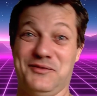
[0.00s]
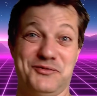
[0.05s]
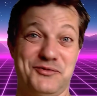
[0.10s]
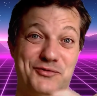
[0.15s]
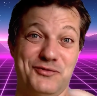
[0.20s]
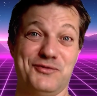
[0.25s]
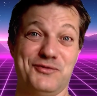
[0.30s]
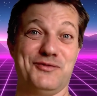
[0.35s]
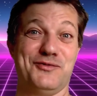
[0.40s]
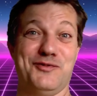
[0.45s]

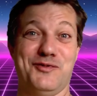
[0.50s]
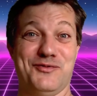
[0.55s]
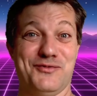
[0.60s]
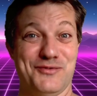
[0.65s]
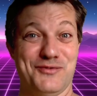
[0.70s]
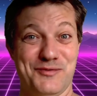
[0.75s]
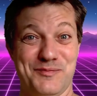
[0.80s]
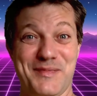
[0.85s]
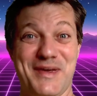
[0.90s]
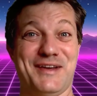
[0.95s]

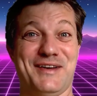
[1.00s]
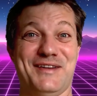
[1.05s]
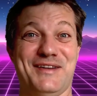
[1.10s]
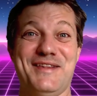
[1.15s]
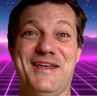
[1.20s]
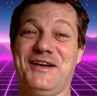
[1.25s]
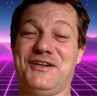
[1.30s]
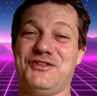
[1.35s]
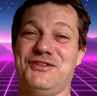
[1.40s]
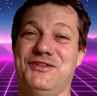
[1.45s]
to make
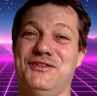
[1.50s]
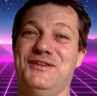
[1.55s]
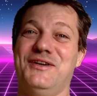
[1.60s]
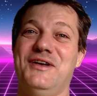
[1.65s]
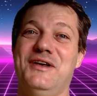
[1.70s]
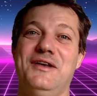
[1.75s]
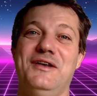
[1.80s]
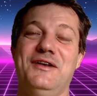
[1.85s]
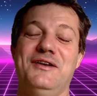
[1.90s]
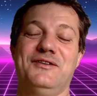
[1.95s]
an action.
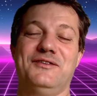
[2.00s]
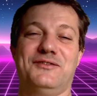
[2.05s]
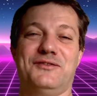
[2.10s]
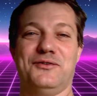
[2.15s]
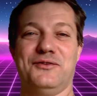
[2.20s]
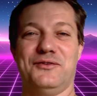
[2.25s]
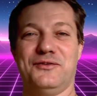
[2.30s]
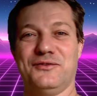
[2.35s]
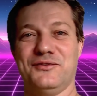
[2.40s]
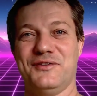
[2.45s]

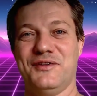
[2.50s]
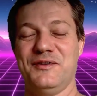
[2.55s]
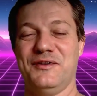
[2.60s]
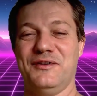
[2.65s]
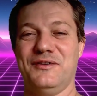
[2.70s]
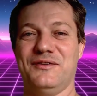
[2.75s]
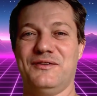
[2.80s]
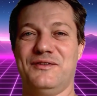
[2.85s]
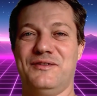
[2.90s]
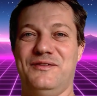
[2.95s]
So
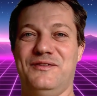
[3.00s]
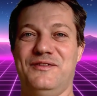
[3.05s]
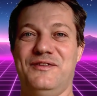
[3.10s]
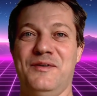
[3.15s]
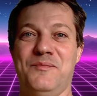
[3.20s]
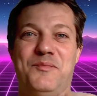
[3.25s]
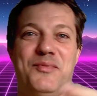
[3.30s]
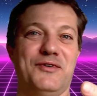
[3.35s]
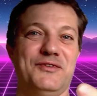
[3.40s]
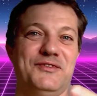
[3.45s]
the
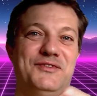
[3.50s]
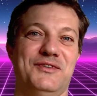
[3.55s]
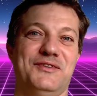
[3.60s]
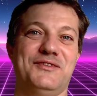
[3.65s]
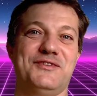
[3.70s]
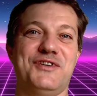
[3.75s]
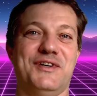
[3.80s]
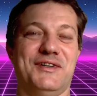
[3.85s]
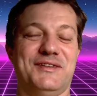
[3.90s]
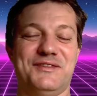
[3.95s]

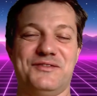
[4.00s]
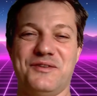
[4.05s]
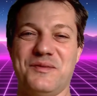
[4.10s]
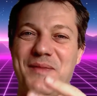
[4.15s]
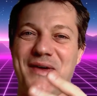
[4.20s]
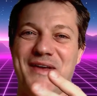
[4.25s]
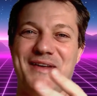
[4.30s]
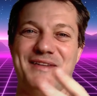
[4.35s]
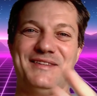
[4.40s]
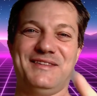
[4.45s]
person just
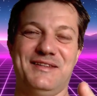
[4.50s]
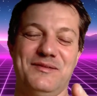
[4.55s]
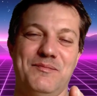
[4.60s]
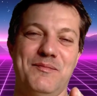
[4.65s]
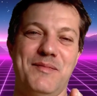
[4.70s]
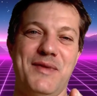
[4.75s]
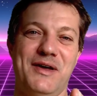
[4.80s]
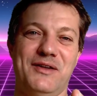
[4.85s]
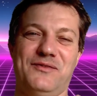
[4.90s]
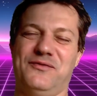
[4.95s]
remains
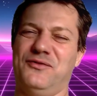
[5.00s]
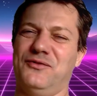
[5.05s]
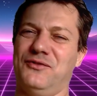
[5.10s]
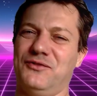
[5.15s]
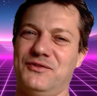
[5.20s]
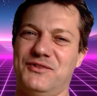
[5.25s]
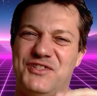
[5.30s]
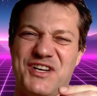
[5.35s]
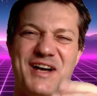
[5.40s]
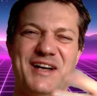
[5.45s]
in bed for
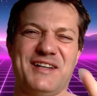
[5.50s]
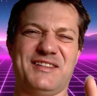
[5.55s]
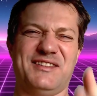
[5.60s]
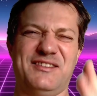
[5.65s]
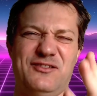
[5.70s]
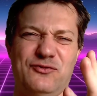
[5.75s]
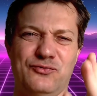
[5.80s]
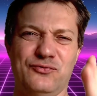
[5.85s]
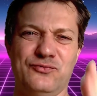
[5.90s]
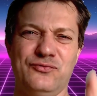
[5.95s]

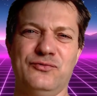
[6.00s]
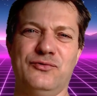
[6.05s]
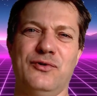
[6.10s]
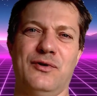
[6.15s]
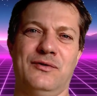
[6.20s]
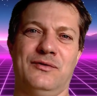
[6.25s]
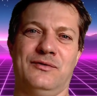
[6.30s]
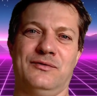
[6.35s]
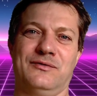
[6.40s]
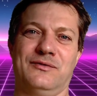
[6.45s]
just too
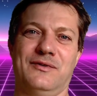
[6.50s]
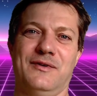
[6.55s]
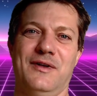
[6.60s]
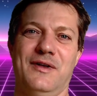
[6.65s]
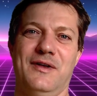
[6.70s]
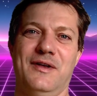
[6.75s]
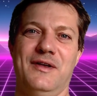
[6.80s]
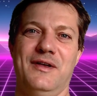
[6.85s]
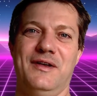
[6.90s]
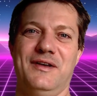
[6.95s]
long.
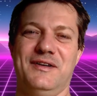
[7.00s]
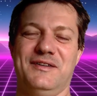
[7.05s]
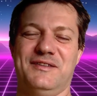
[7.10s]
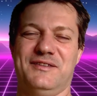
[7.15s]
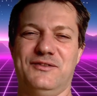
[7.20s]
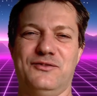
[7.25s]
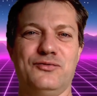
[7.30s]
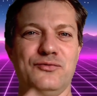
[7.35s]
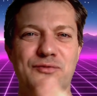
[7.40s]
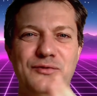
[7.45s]

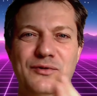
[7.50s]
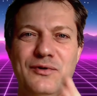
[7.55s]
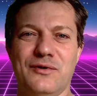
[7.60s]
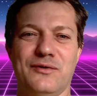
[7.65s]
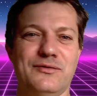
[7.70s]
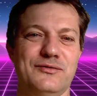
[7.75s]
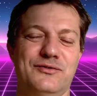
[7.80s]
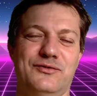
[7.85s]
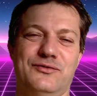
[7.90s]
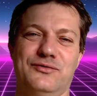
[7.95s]
It's too
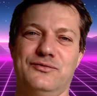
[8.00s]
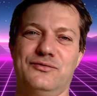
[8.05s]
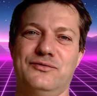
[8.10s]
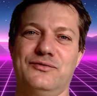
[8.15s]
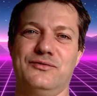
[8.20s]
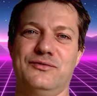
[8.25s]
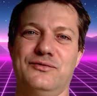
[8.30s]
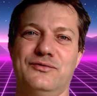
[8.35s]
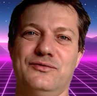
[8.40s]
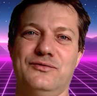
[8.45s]
long
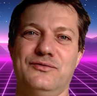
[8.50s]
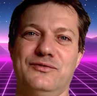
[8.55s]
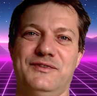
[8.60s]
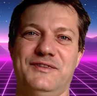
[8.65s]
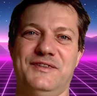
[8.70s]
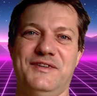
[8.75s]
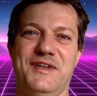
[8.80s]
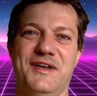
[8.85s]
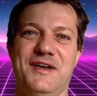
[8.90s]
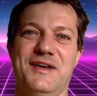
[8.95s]
to
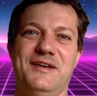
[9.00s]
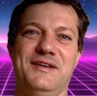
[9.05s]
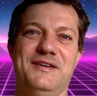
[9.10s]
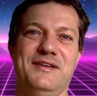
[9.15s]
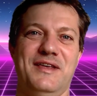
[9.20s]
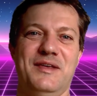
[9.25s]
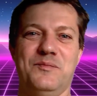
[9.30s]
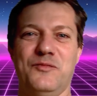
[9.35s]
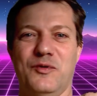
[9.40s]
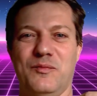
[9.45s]

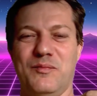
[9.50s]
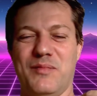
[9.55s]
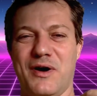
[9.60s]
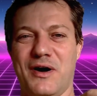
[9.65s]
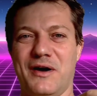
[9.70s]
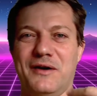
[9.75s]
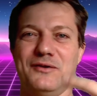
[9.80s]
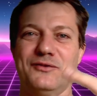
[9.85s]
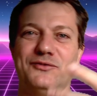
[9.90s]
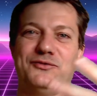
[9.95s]
stay
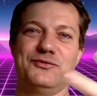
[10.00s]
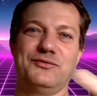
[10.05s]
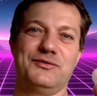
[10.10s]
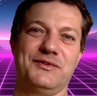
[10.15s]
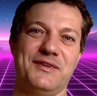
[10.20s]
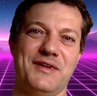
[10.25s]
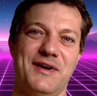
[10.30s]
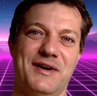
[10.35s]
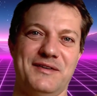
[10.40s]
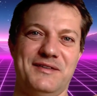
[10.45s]
immobile,
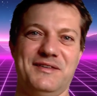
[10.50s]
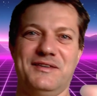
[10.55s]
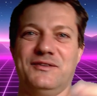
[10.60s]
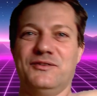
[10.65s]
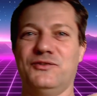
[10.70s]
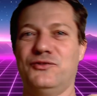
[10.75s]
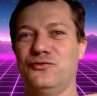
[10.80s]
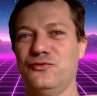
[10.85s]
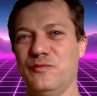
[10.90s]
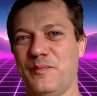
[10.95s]
doing
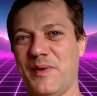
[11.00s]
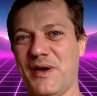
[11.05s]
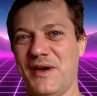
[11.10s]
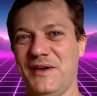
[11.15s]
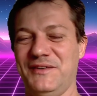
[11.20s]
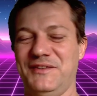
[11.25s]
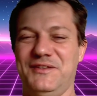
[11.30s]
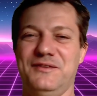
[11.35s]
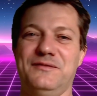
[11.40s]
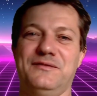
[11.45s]
nothing, too
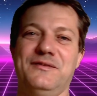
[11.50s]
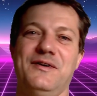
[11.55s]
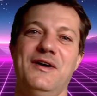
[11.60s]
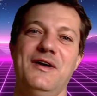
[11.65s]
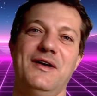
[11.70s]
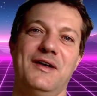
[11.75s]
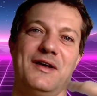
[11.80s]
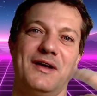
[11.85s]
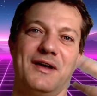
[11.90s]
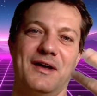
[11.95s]
passive,
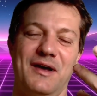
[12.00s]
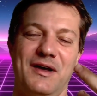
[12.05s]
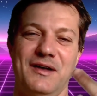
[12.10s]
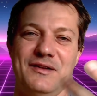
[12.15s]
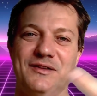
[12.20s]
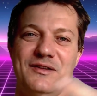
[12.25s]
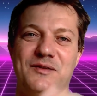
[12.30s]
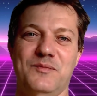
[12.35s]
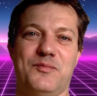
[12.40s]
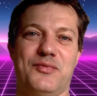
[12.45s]

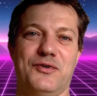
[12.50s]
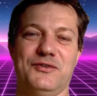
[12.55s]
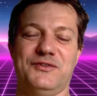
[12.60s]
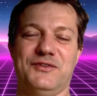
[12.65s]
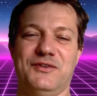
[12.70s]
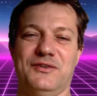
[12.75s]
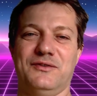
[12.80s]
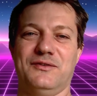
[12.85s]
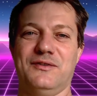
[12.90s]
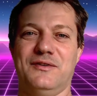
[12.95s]
and the
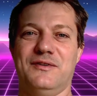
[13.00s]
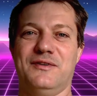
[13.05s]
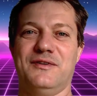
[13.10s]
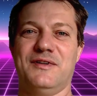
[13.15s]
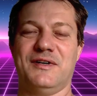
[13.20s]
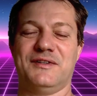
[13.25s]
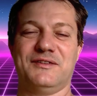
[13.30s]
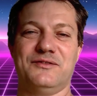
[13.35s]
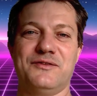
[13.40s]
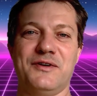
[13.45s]
person
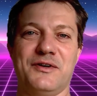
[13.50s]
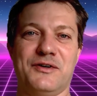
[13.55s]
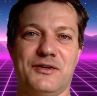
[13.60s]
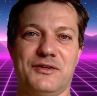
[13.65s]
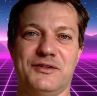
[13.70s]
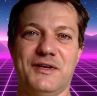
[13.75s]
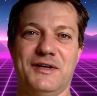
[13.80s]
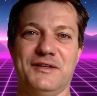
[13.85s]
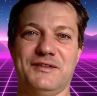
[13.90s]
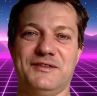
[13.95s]
doesn't
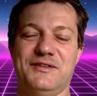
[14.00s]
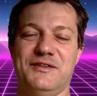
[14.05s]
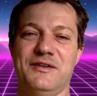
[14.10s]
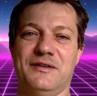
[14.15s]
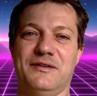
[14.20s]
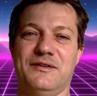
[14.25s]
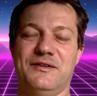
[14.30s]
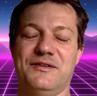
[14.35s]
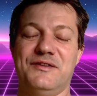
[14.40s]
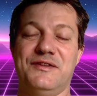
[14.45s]
recognize
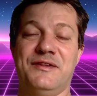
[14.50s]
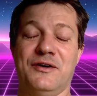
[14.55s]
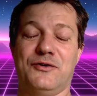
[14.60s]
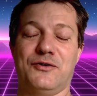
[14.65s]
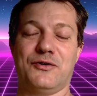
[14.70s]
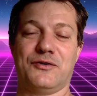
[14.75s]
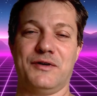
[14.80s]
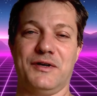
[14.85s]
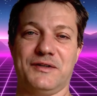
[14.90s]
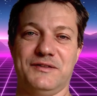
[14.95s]
the
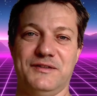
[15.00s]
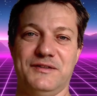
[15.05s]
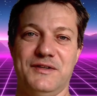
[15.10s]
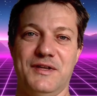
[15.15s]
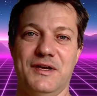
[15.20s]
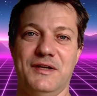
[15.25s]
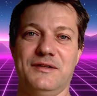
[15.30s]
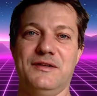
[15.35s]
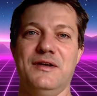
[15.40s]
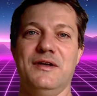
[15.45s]
correct
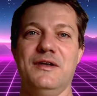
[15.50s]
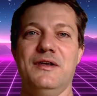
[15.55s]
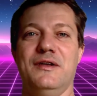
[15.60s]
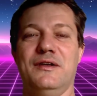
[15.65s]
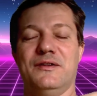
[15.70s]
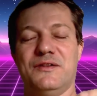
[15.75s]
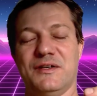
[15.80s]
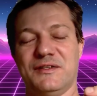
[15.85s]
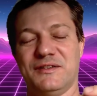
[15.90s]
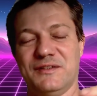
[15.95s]
state,
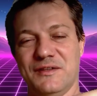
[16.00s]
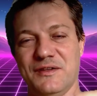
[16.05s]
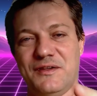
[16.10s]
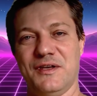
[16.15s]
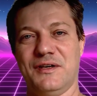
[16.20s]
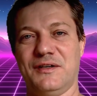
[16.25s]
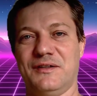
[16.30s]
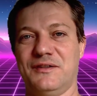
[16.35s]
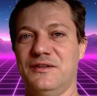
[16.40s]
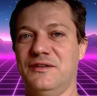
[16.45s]
doesn't
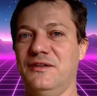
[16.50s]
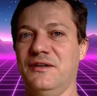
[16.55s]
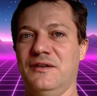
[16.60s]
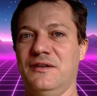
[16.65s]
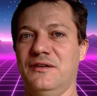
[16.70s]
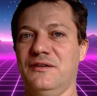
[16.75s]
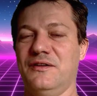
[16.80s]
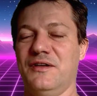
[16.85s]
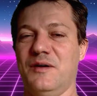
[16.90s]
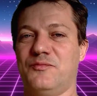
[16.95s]
take
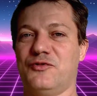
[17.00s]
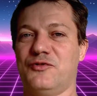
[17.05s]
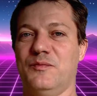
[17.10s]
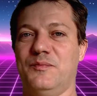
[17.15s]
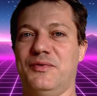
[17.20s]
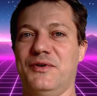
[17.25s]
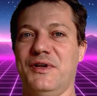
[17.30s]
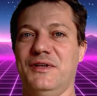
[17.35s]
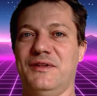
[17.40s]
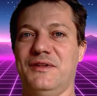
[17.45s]
the
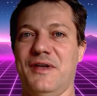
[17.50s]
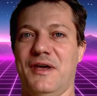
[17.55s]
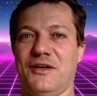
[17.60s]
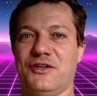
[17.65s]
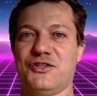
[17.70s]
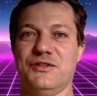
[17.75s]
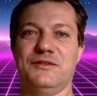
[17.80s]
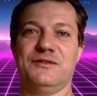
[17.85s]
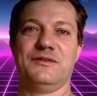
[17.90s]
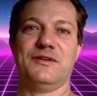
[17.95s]
appropriate
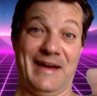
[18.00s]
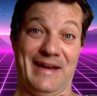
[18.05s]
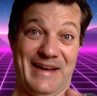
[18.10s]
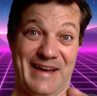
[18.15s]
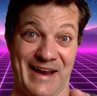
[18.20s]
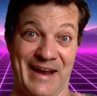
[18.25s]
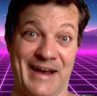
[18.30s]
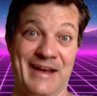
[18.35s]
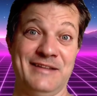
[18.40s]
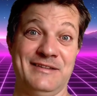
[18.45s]
action,
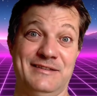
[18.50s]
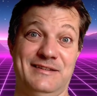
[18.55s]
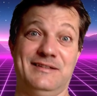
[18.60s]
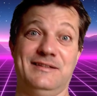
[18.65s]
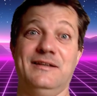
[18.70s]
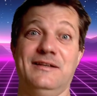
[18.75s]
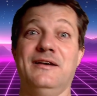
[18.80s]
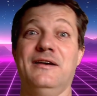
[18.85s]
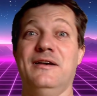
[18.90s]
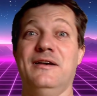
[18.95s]
hence